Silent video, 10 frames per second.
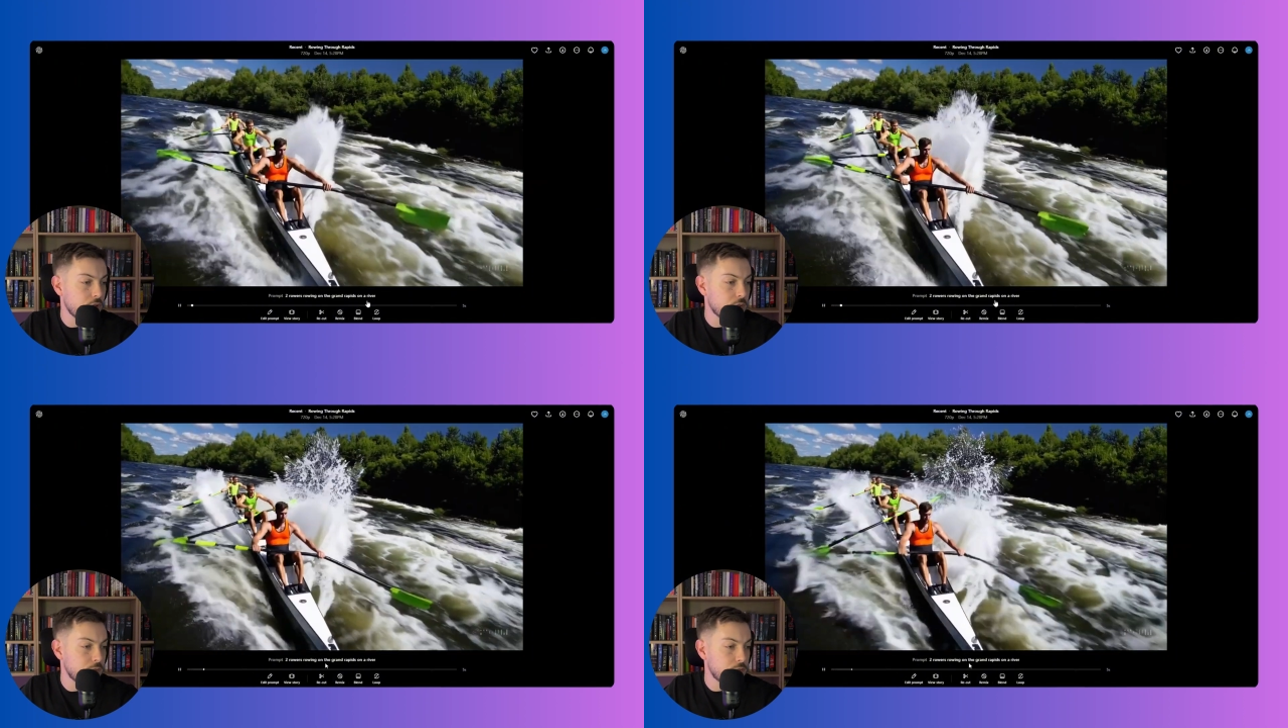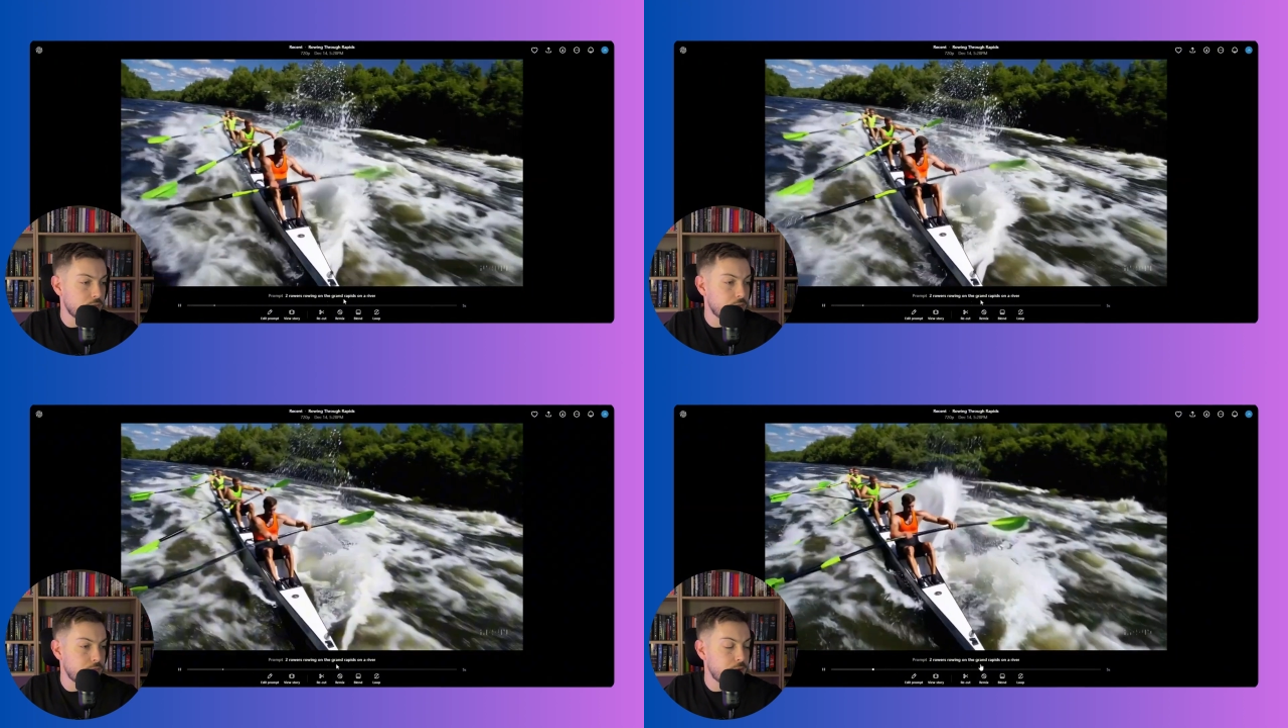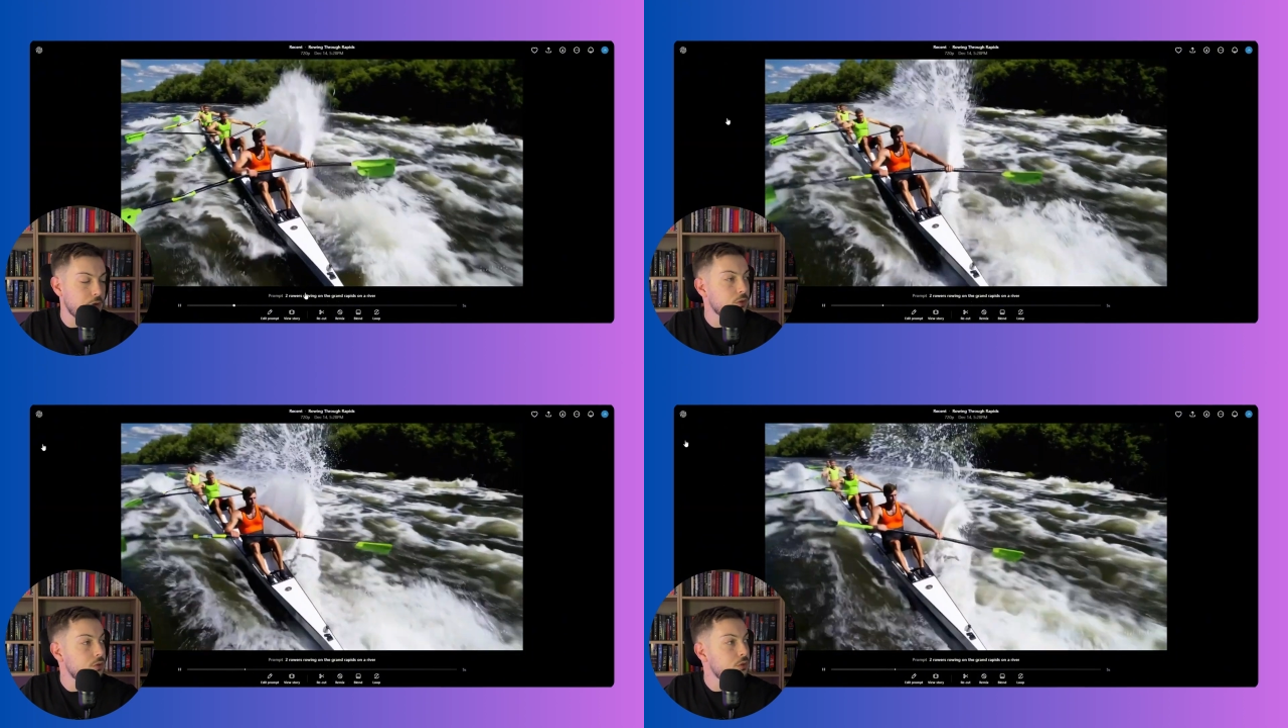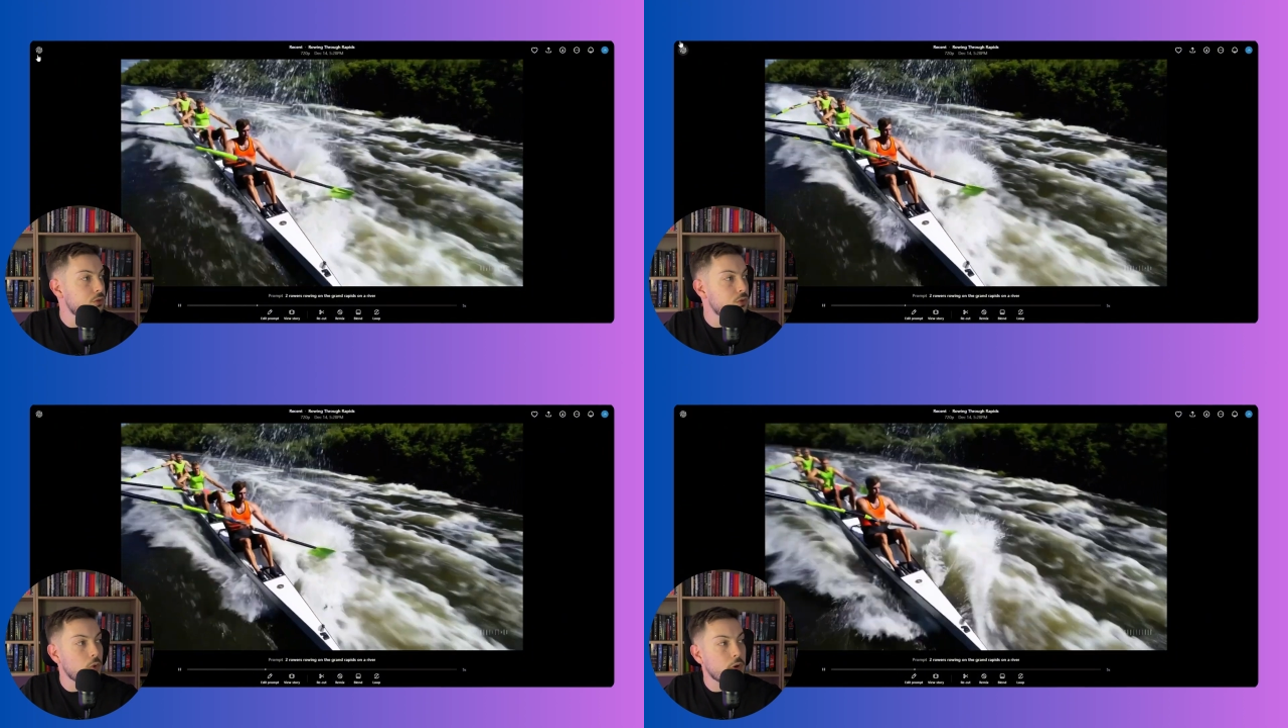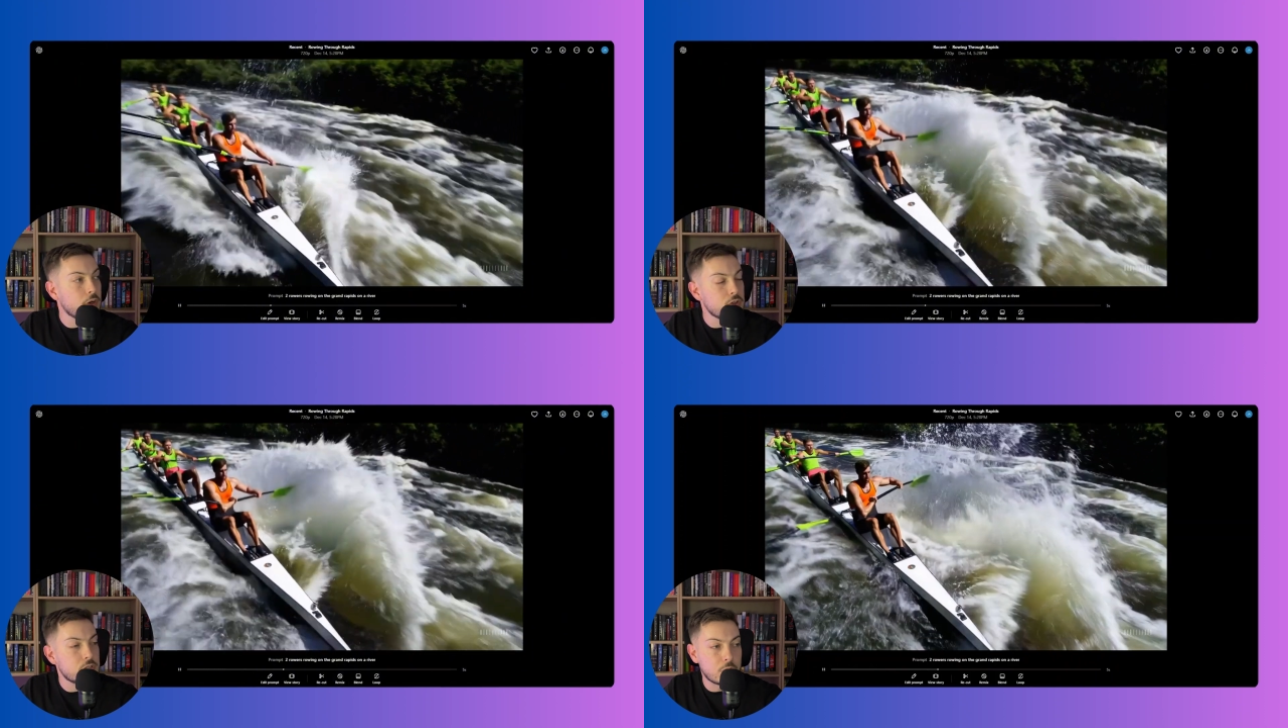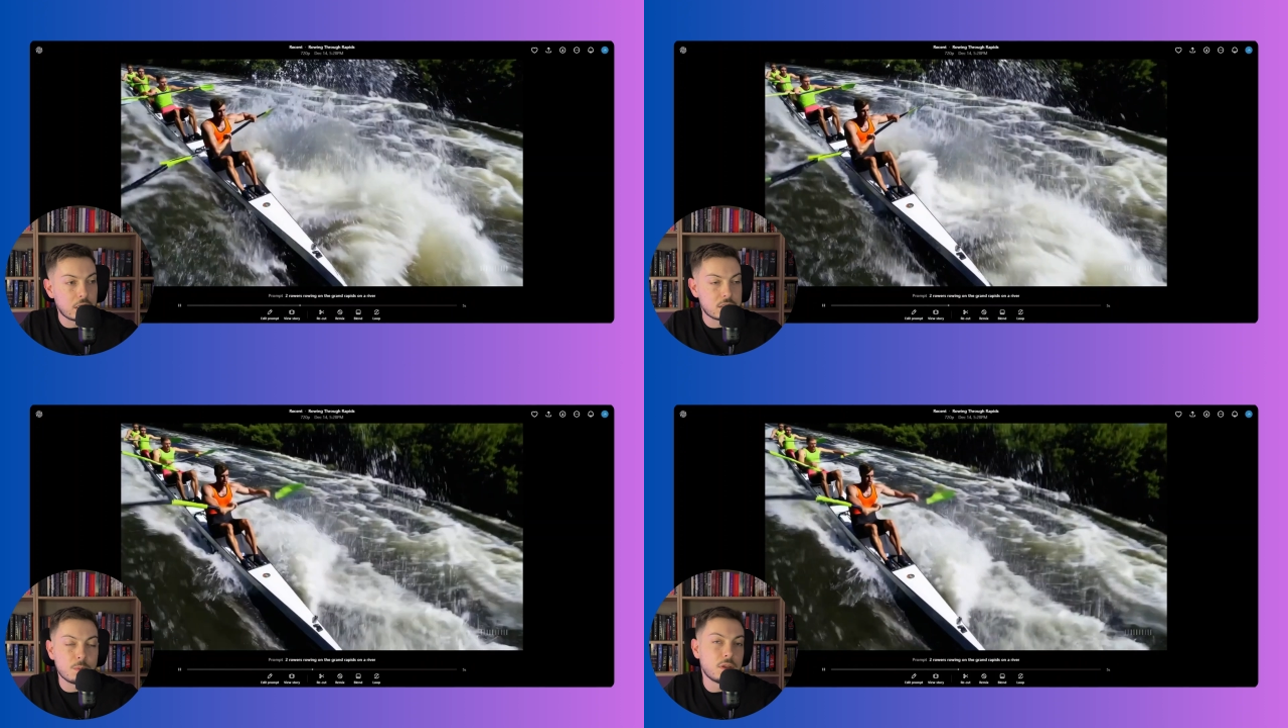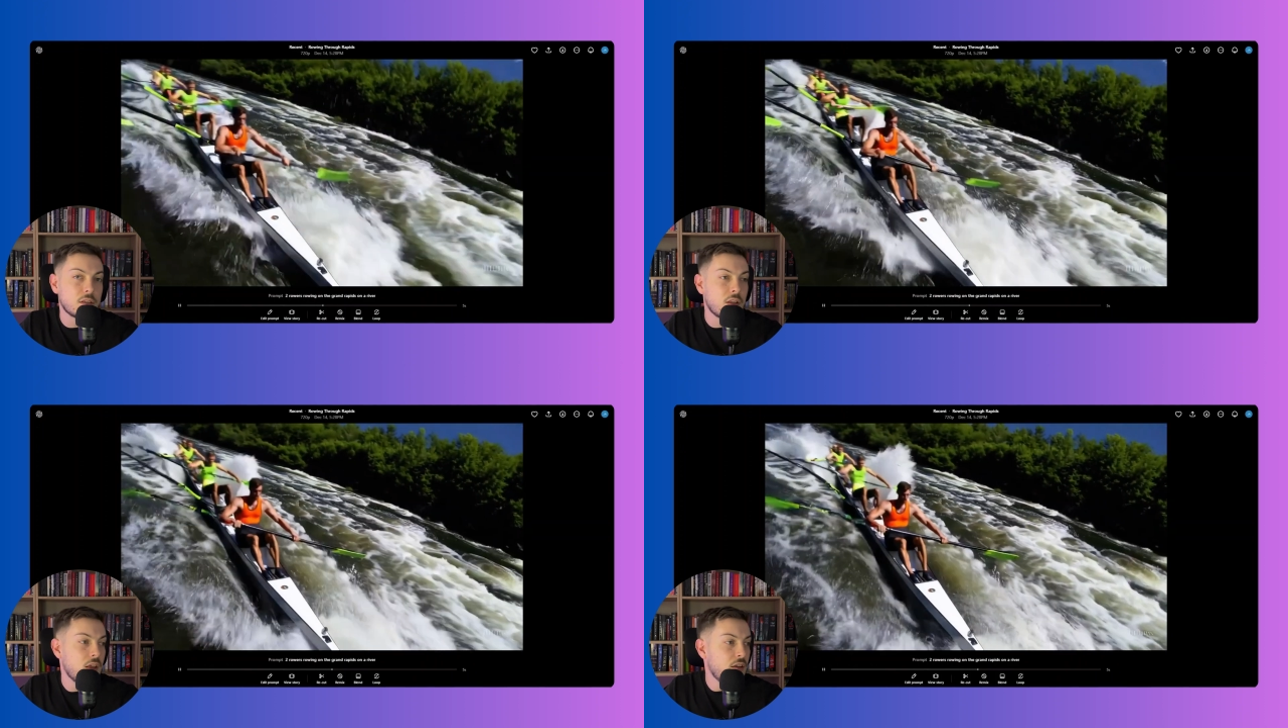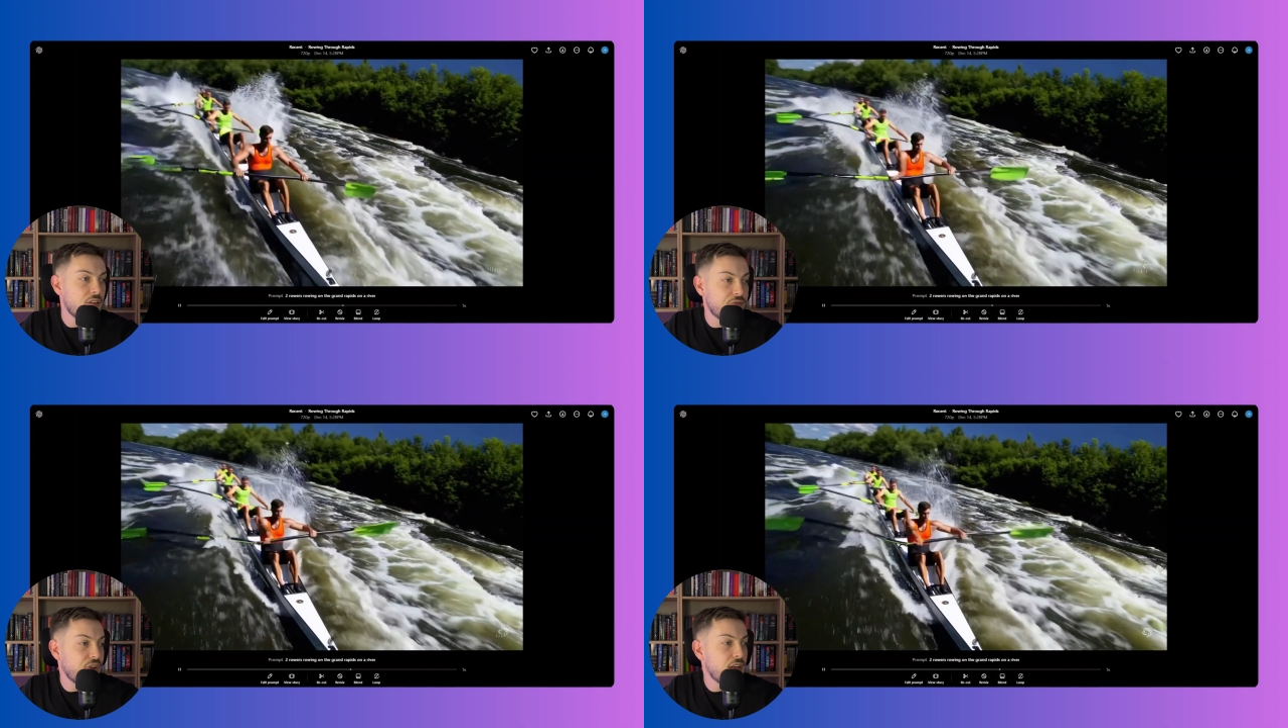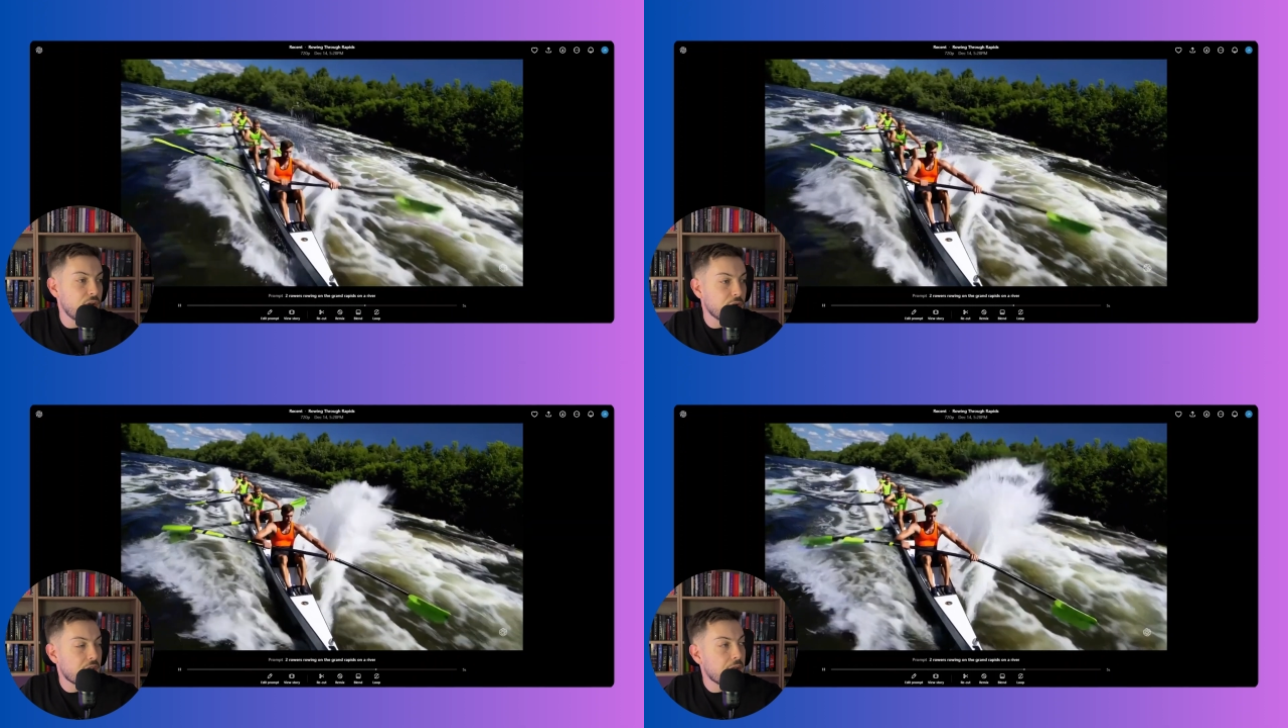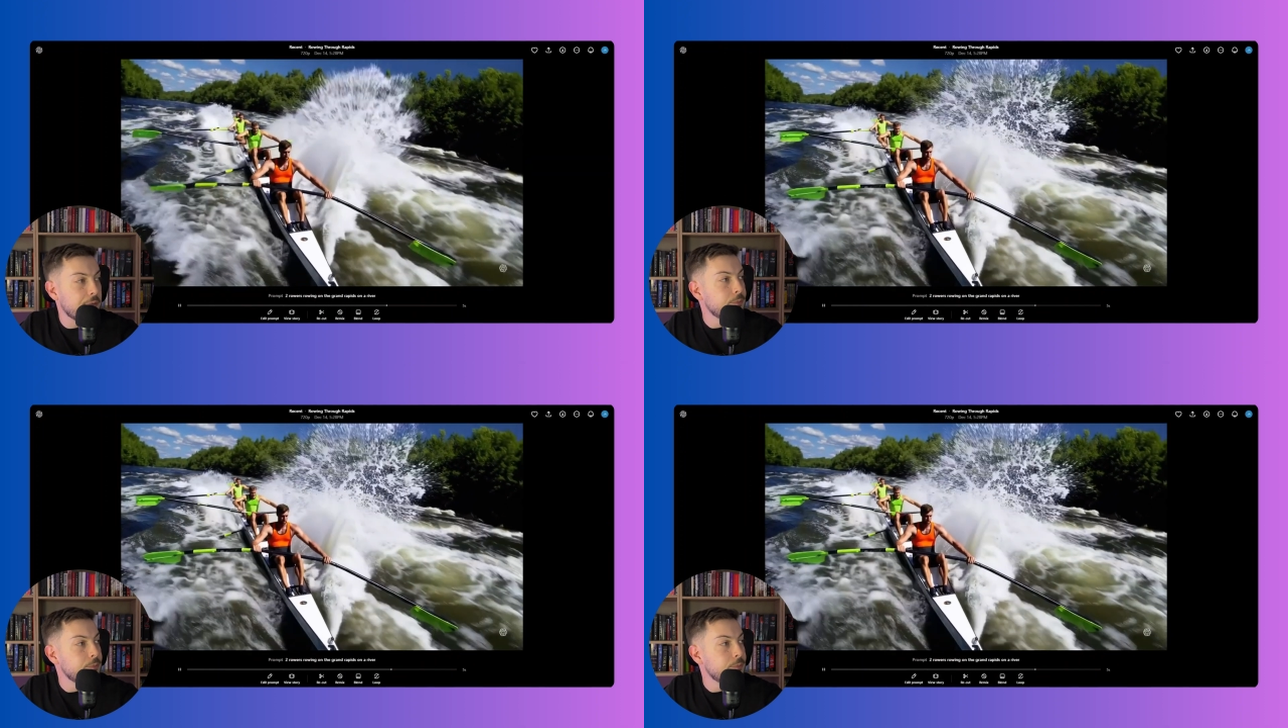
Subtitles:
could put onto Sora, and you still get something fairly okay.